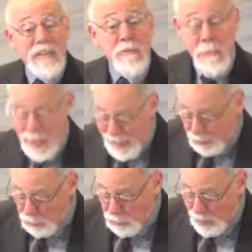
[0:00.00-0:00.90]
in
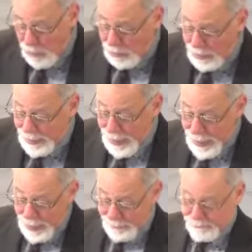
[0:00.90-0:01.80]
me still
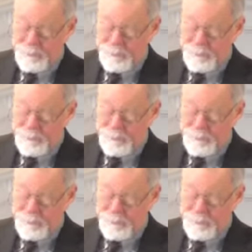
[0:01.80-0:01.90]
today.